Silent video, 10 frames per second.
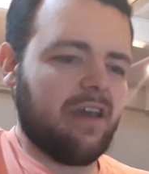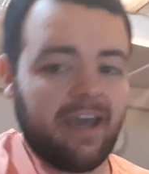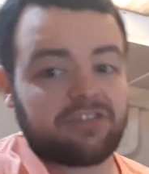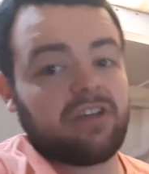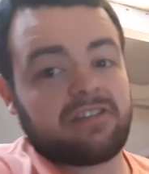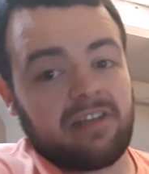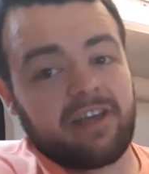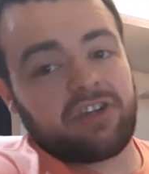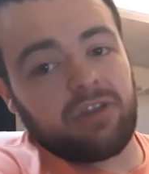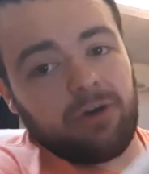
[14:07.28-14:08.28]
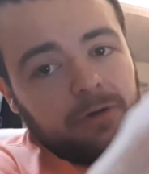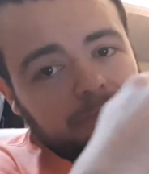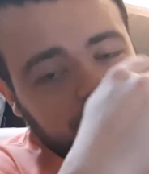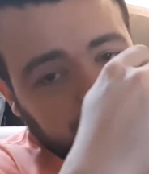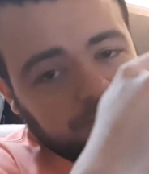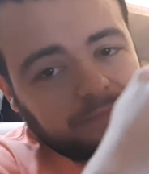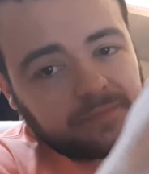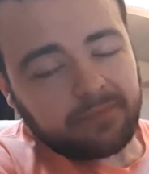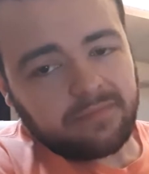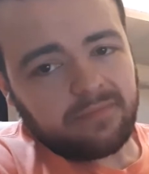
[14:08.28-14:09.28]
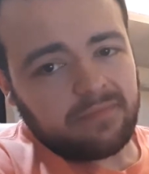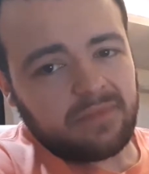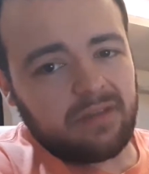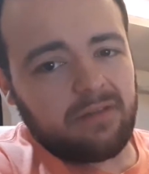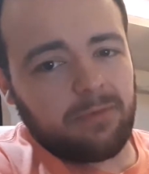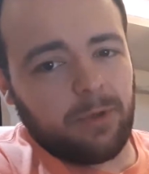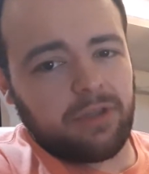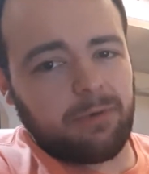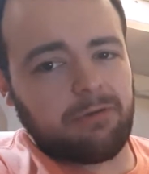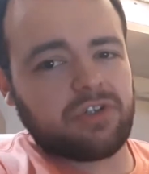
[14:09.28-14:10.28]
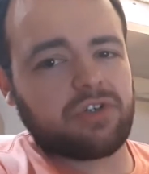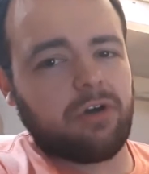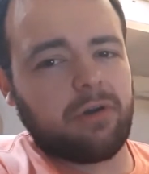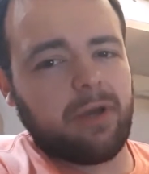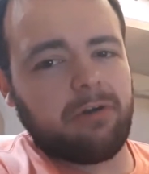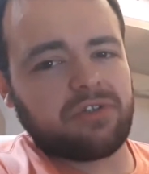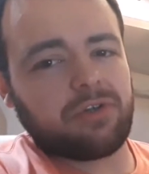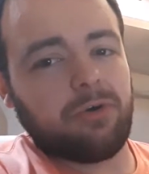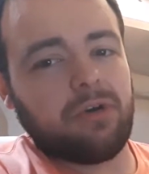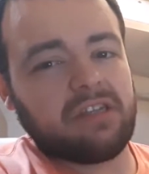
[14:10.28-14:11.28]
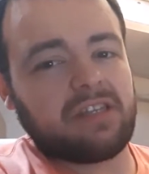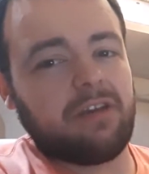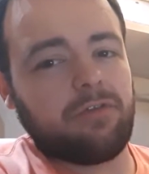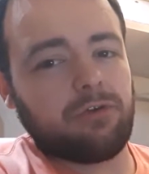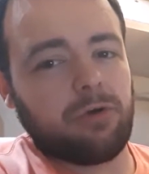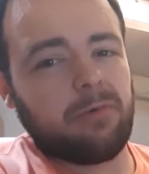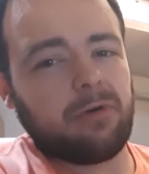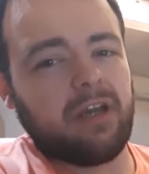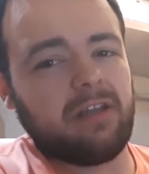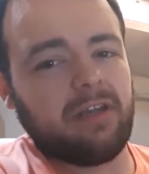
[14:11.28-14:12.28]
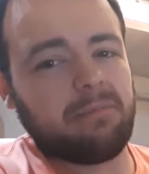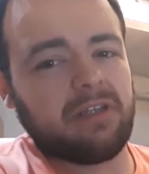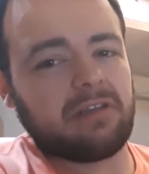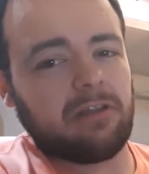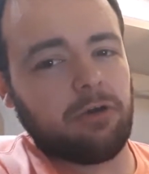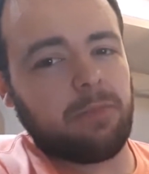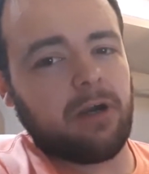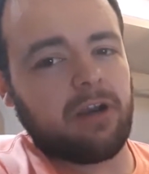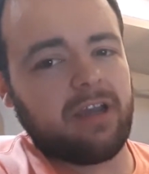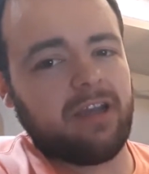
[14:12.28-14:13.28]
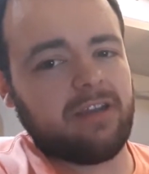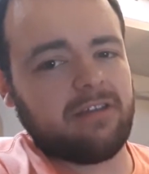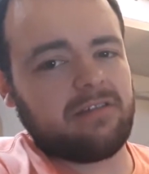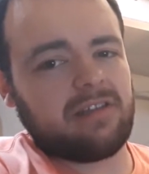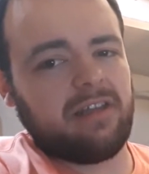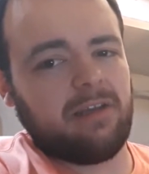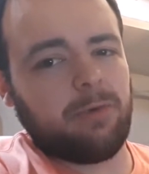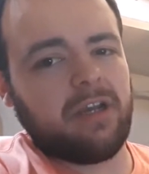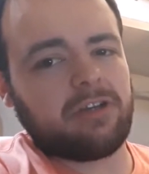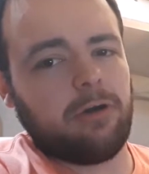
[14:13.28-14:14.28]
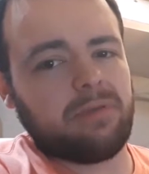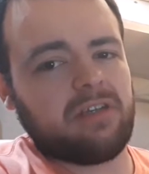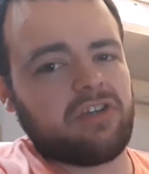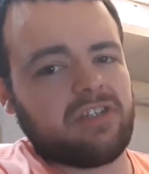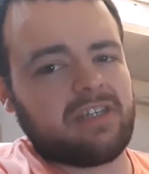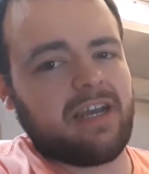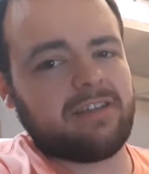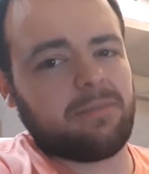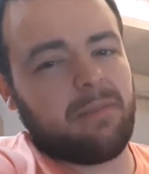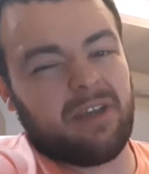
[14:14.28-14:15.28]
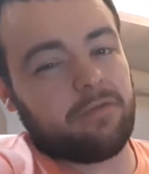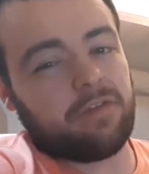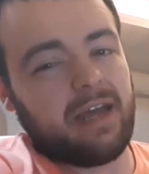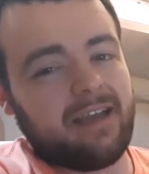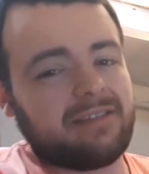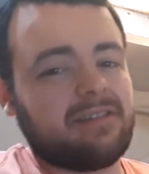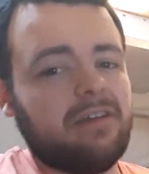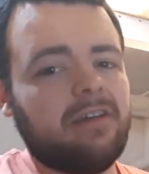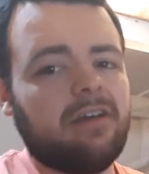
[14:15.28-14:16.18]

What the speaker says: Exercise selection, though, one that we were just talking about, so instead of your normal kind of like mid to low bar, kind of slightly wide competition stance, maybe in flats,